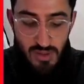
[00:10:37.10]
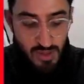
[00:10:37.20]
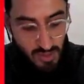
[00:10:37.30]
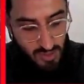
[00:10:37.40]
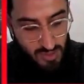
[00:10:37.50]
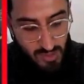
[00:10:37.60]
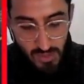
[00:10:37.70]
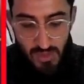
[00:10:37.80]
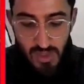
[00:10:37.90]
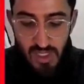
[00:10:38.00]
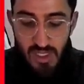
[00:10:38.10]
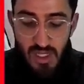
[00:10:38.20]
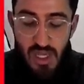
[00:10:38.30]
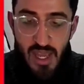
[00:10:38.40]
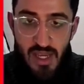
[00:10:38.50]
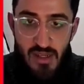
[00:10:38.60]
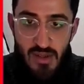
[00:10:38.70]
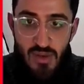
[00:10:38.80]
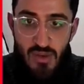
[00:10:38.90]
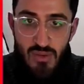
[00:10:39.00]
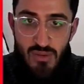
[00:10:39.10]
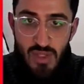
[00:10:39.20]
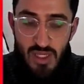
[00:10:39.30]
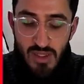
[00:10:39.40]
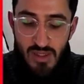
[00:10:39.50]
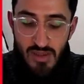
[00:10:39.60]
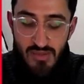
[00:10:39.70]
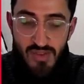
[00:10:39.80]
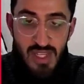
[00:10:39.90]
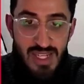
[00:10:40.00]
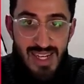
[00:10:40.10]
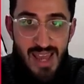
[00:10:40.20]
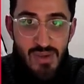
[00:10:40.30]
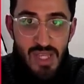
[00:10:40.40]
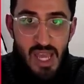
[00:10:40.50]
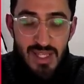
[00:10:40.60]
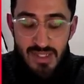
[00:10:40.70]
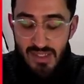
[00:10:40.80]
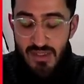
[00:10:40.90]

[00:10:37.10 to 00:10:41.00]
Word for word: Oh, again. Figured it out, guys.